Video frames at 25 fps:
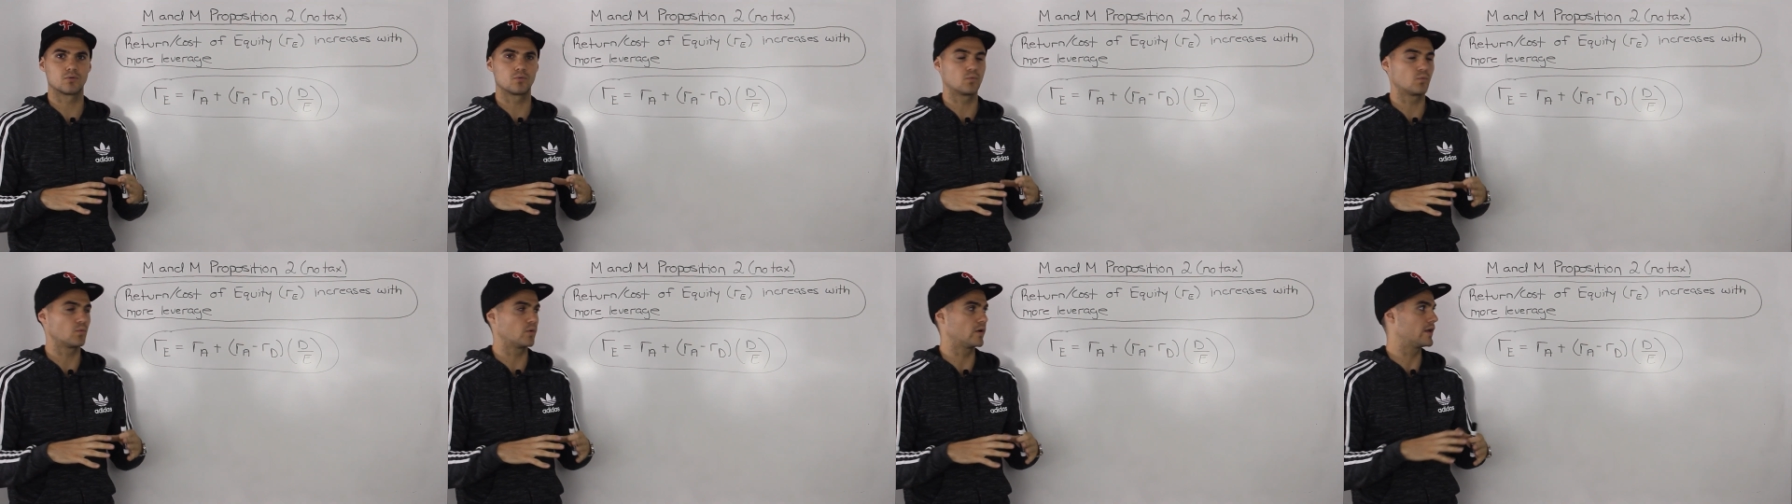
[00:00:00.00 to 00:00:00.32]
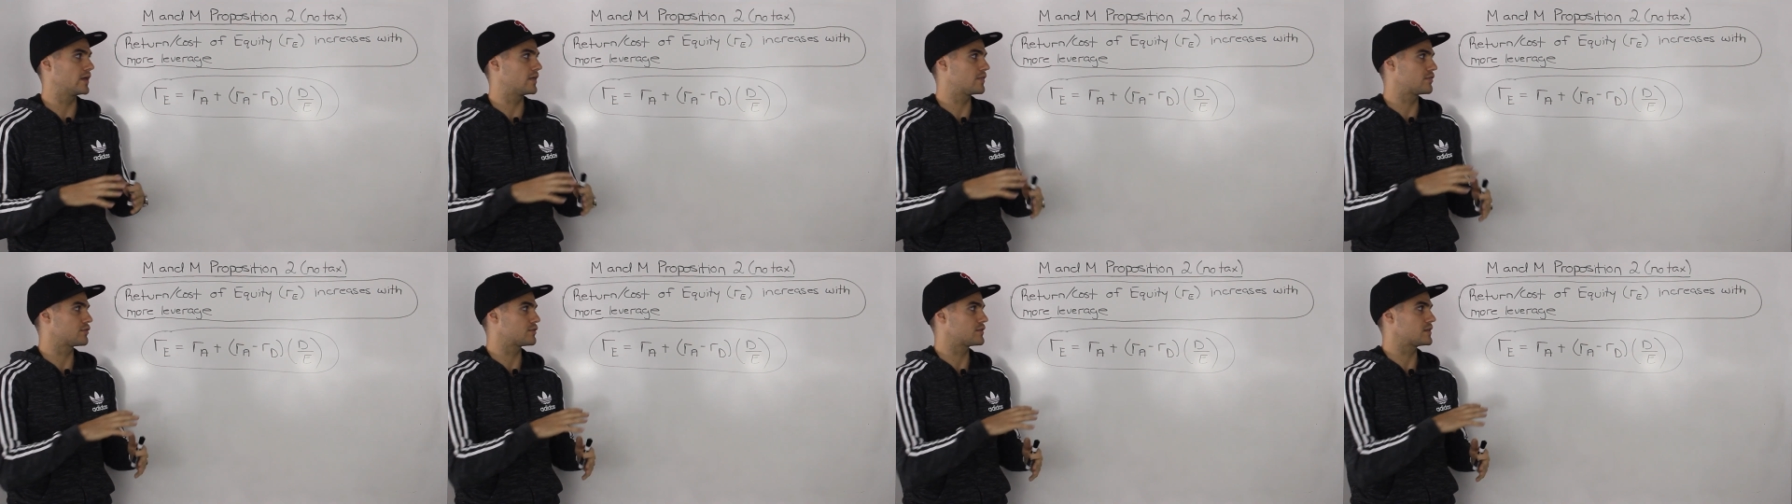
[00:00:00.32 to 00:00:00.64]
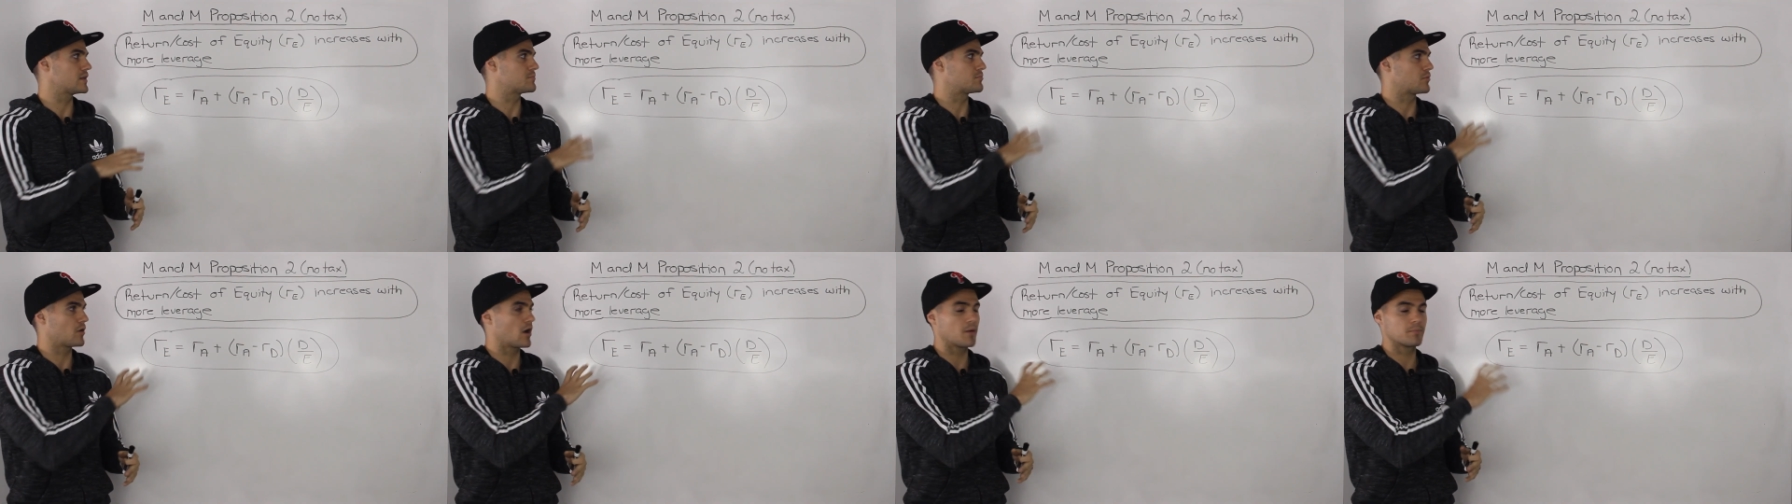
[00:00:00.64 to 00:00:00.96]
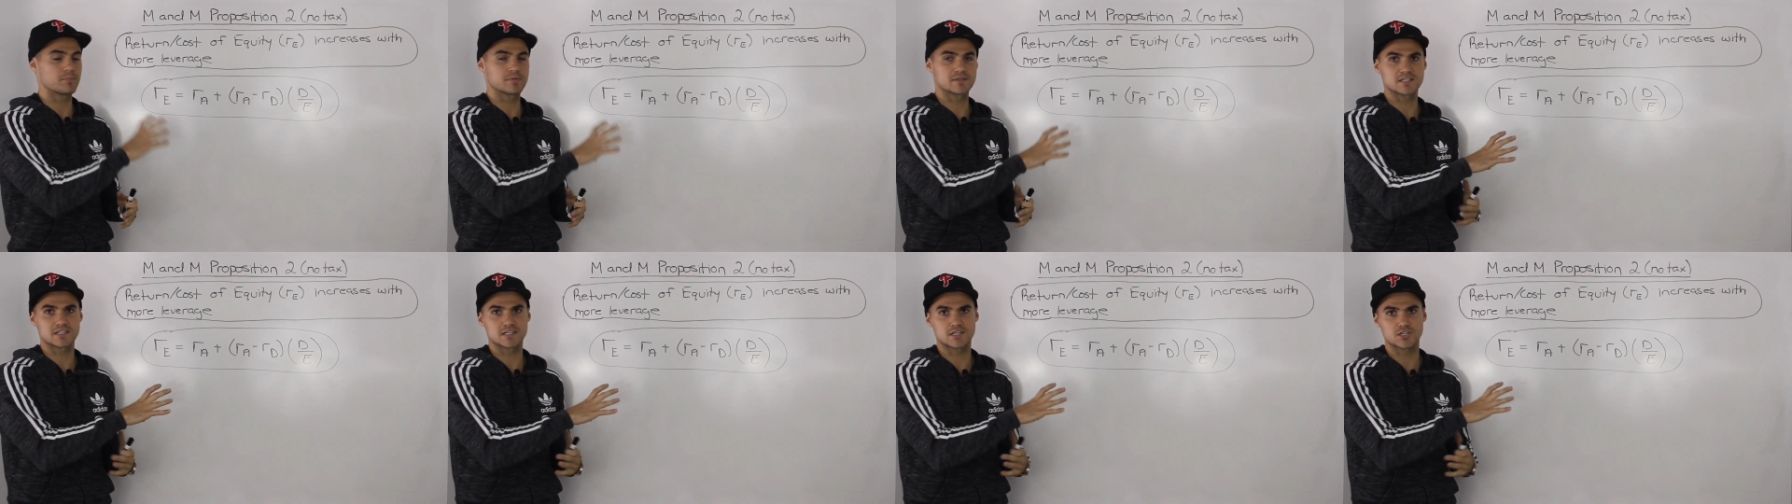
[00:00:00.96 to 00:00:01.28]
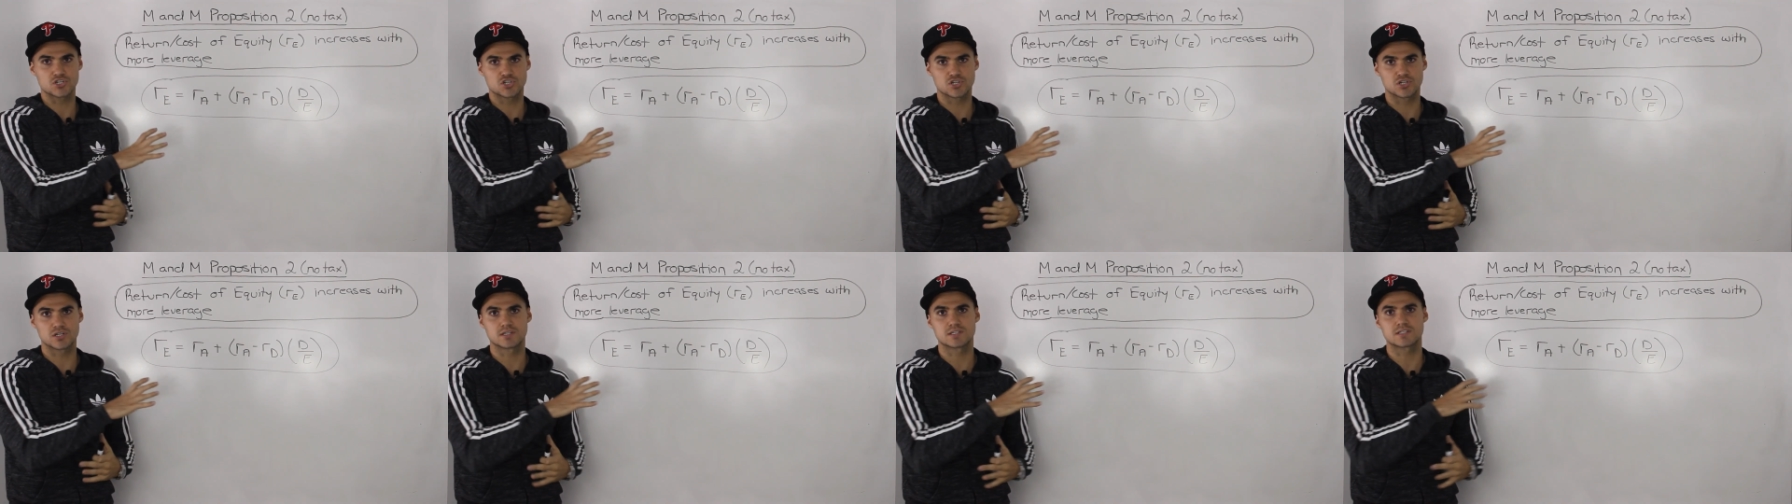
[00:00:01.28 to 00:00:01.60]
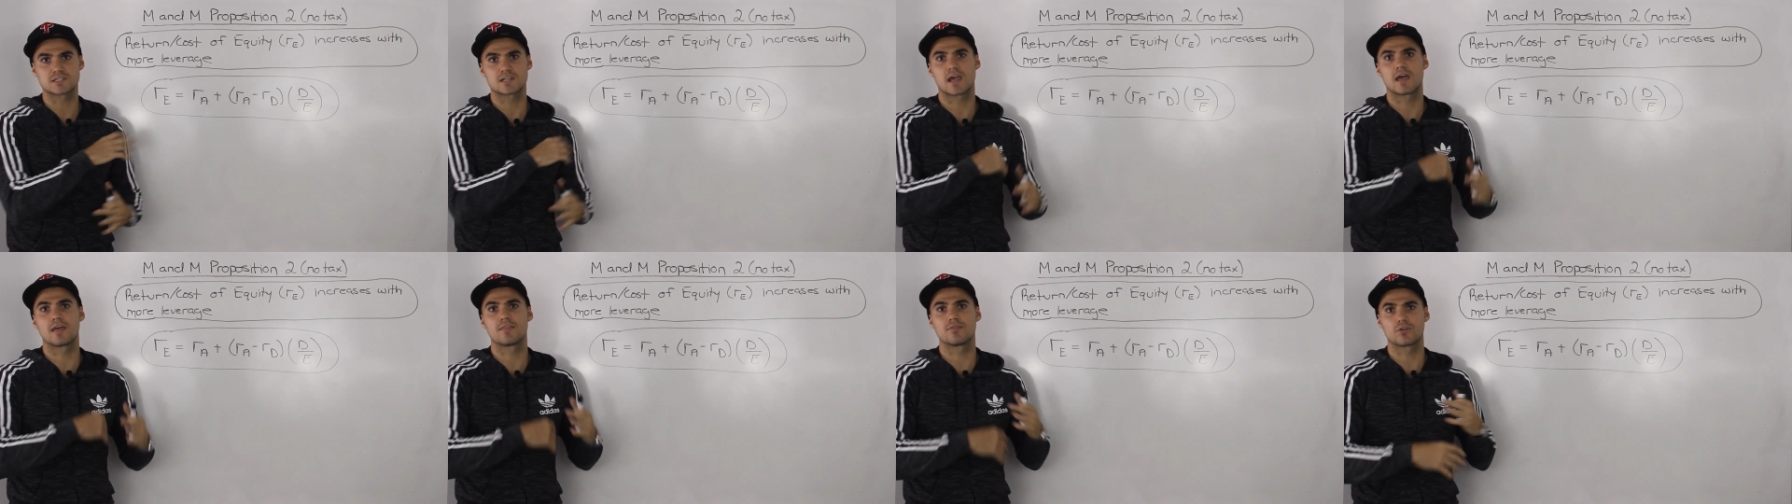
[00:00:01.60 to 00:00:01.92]
with the
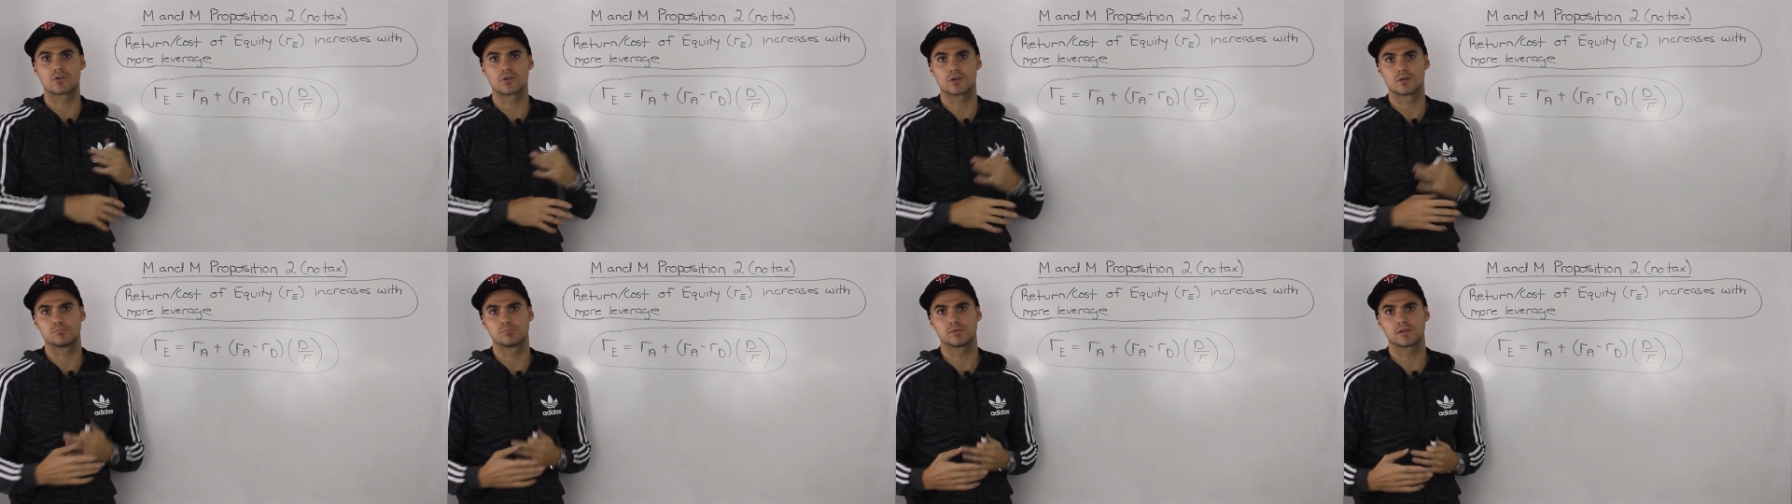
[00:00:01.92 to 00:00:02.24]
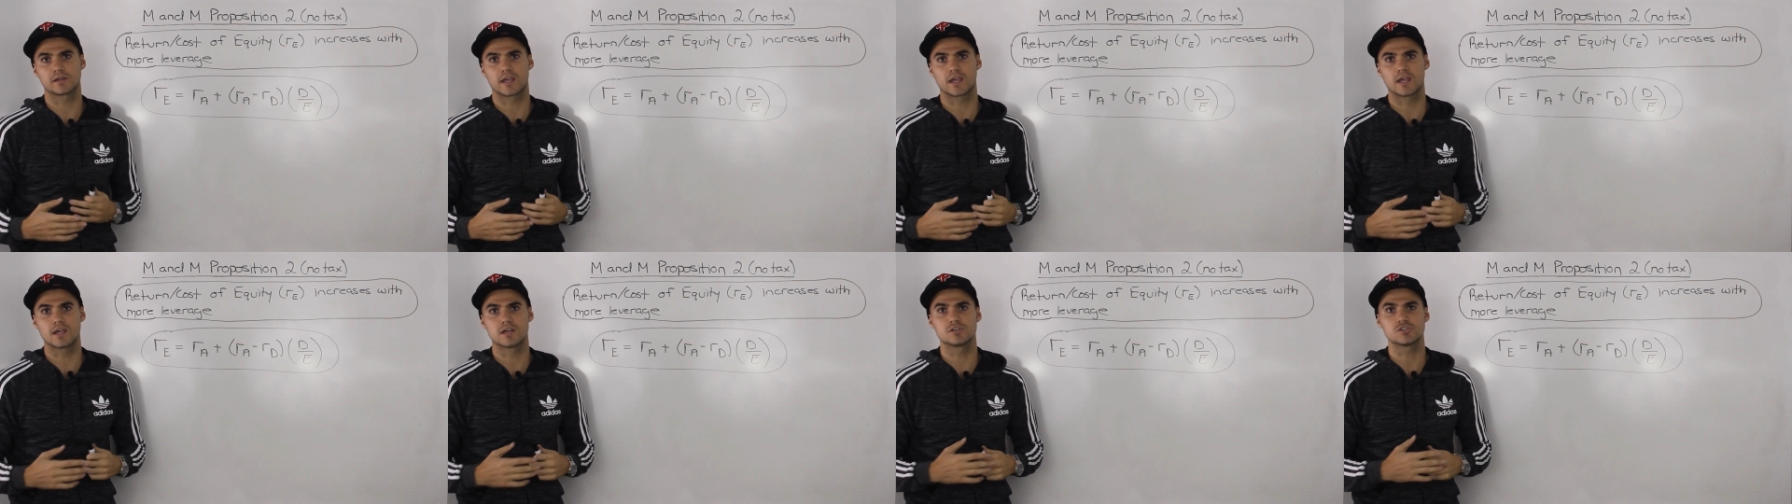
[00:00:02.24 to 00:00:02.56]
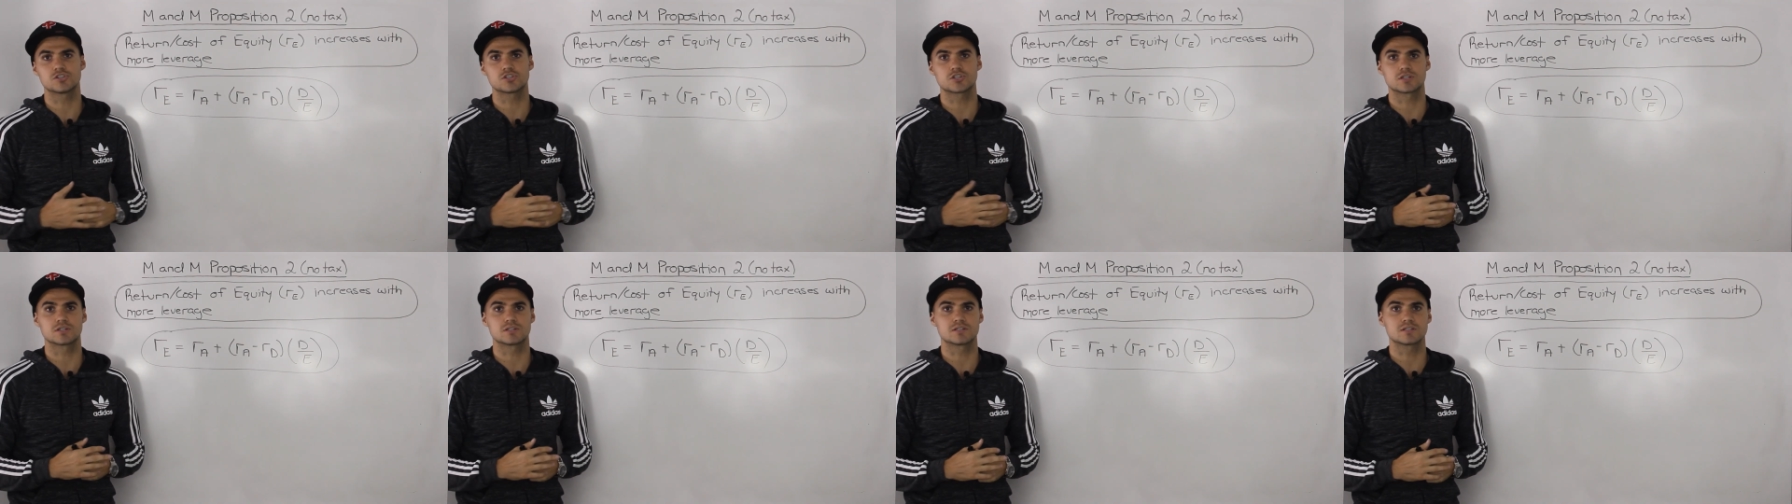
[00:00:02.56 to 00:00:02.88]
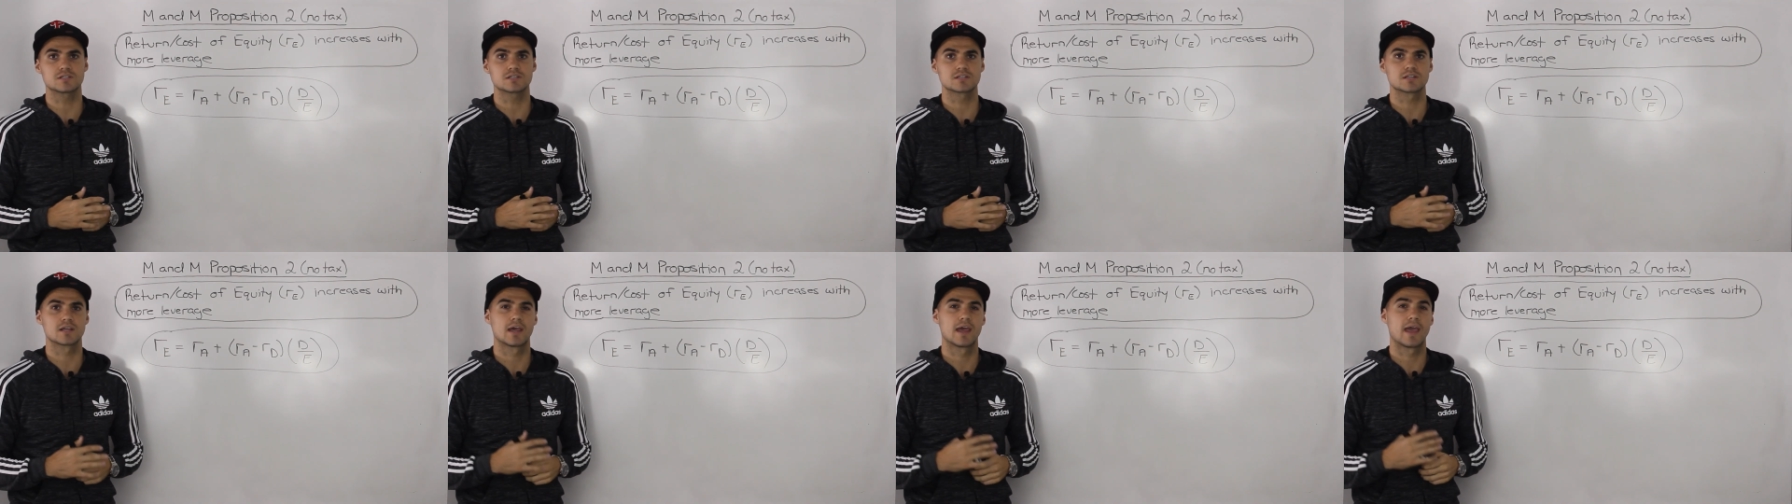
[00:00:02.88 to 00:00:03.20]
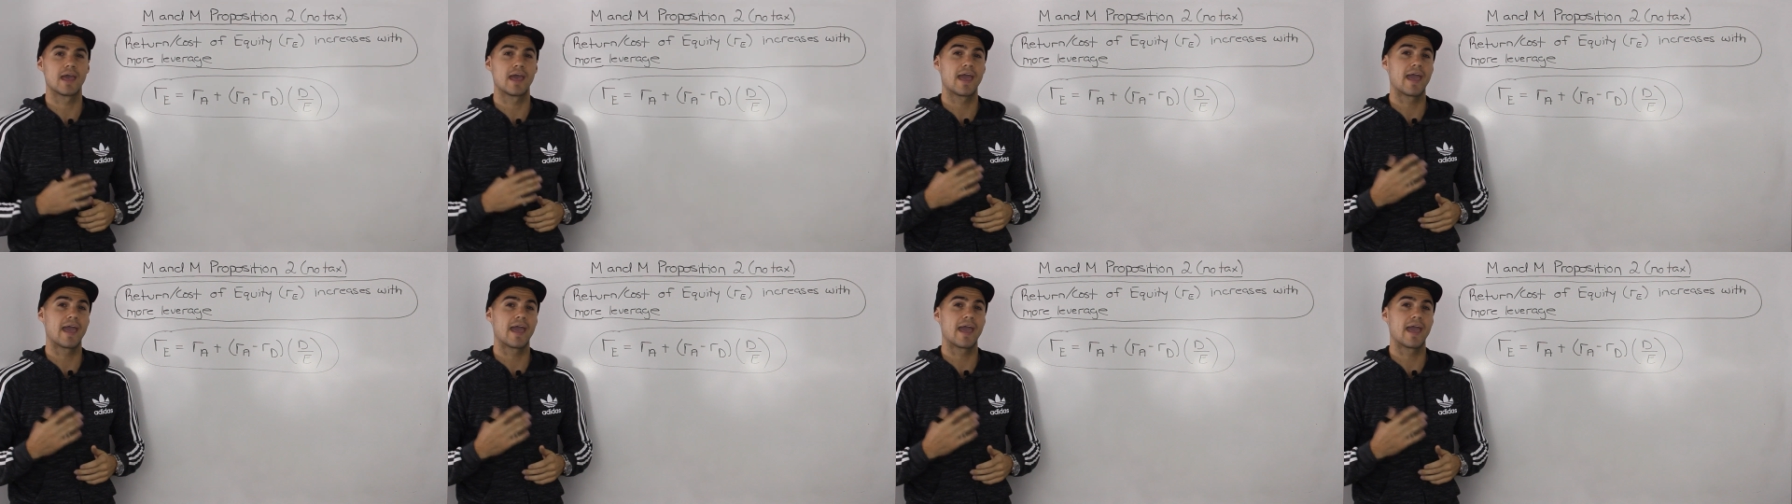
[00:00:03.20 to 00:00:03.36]
propositions and their implications.